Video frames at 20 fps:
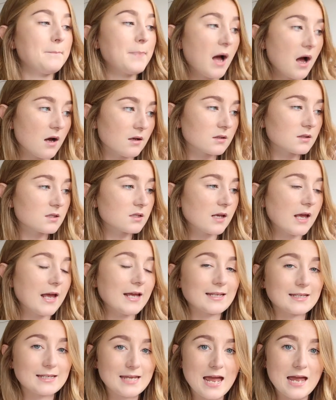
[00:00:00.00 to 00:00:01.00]
But
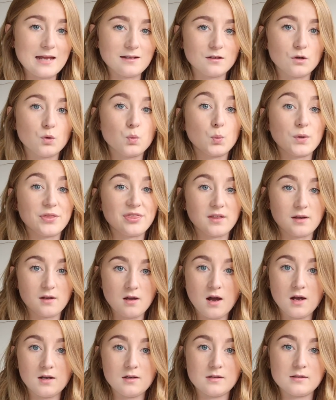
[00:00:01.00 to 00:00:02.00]
again, the
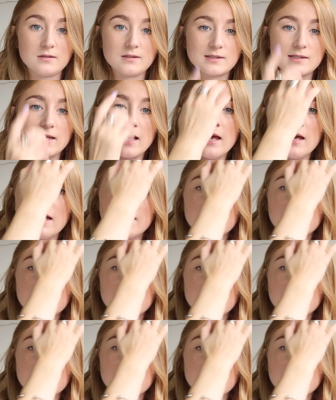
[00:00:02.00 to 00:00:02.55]
colours,